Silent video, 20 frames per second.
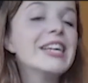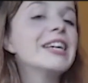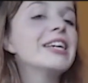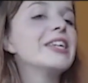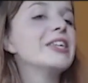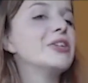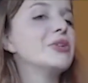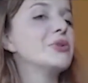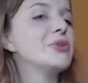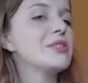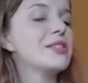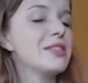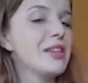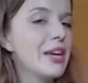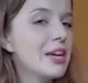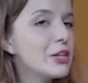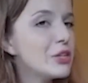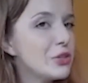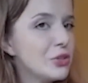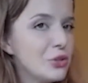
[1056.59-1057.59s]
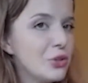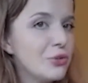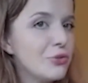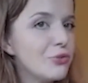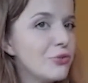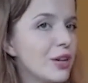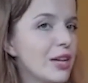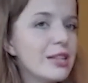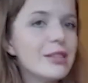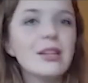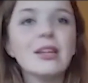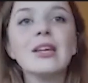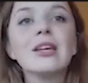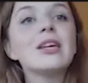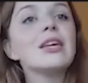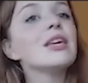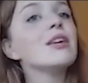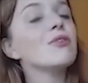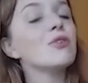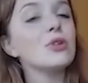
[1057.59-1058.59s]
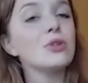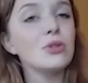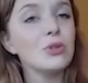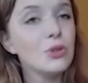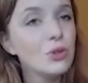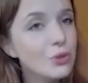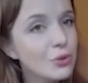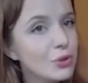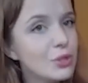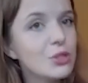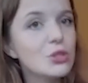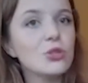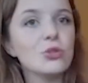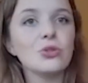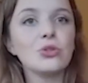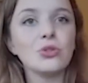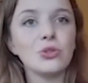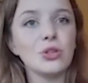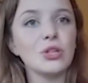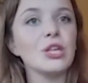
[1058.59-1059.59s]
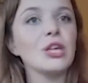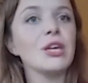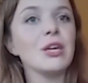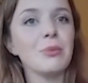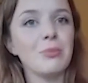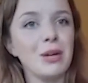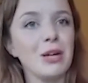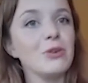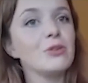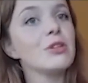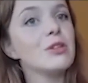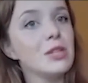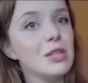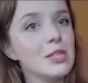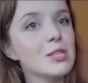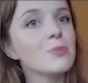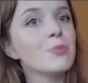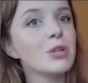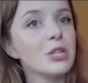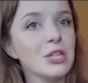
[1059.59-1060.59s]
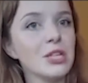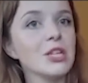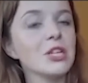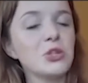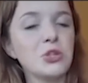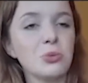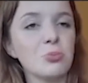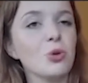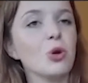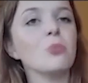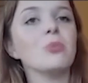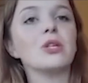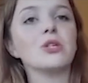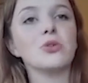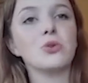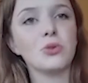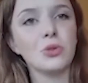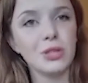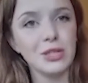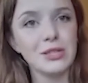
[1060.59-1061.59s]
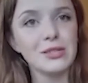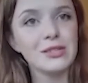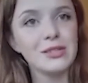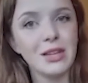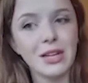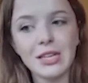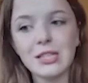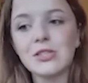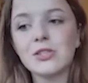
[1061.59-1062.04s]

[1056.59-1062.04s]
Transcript: you say to your friend, he will know that you're talking about this particular moment or this night.